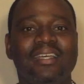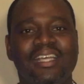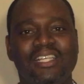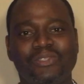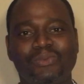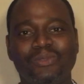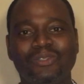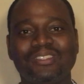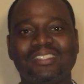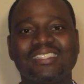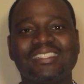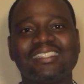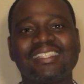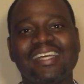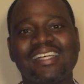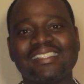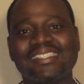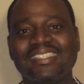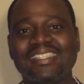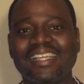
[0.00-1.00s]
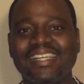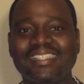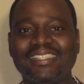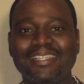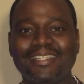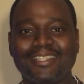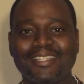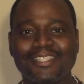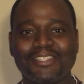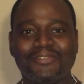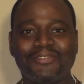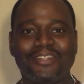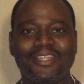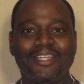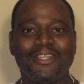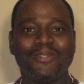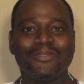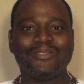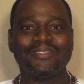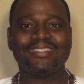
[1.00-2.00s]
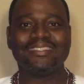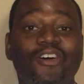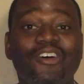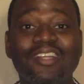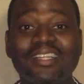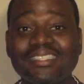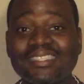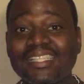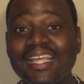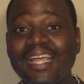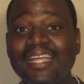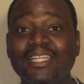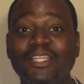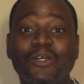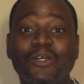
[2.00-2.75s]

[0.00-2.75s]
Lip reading: as we'll discuss later in this video. On a side